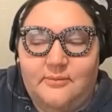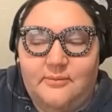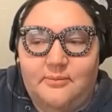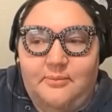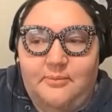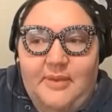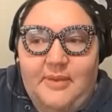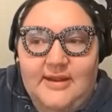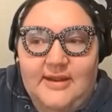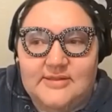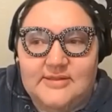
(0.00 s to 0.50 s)

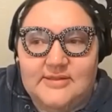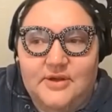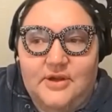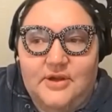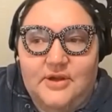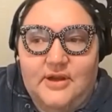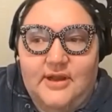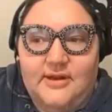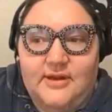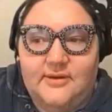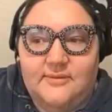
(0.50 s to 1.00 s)
based
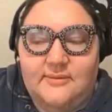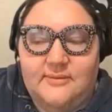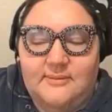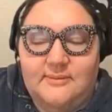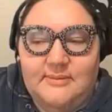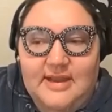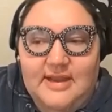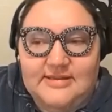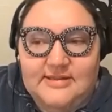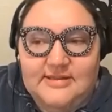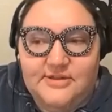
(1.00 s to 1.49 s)
on
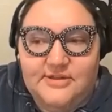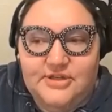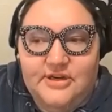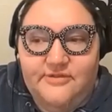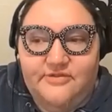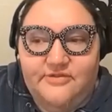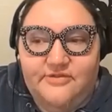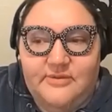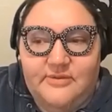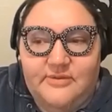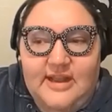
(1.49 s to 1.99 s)
messaging
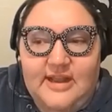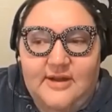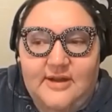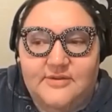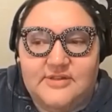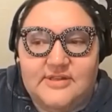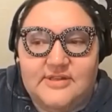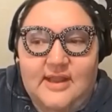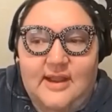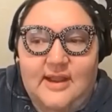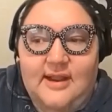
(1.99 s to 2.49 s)
from the
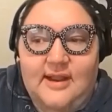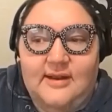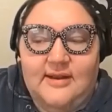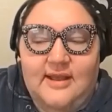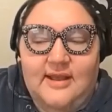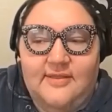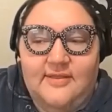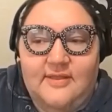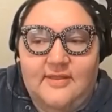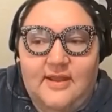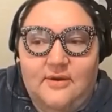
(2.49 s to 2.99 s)
outside,
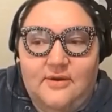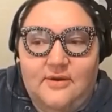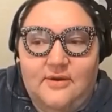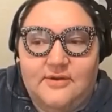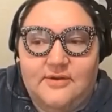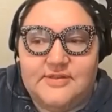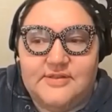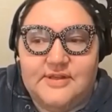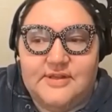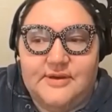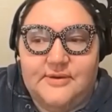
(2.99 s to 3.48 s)
and then
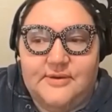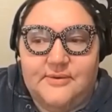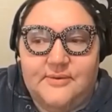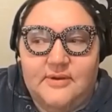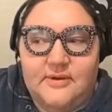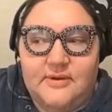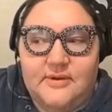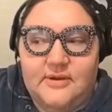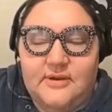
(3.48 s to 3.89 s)
also